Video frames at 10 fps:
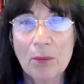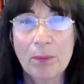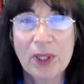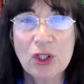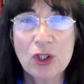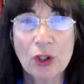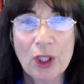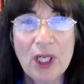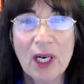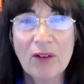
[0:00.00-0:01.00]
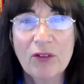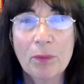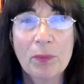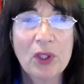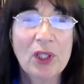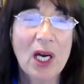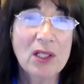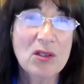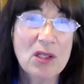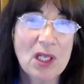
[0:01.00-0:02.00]
But sure enough, Bill got
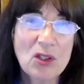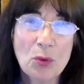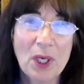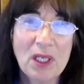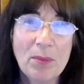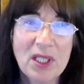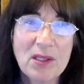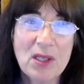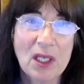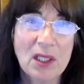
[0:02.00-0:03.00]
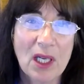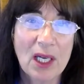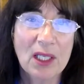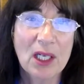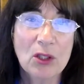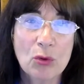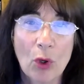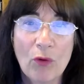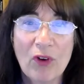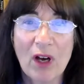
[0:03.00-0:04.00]
his things ready by Sunday and
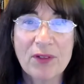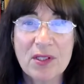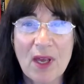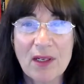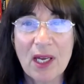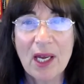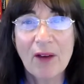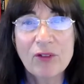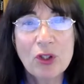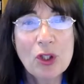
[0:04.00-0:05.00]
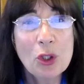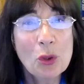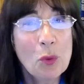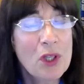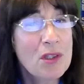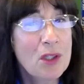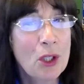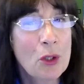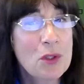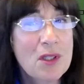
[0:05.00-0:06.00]
drove off Sunday afternoon with his
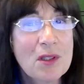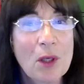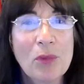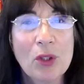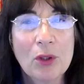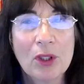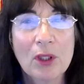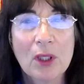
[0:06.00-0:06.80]
clothes and computer.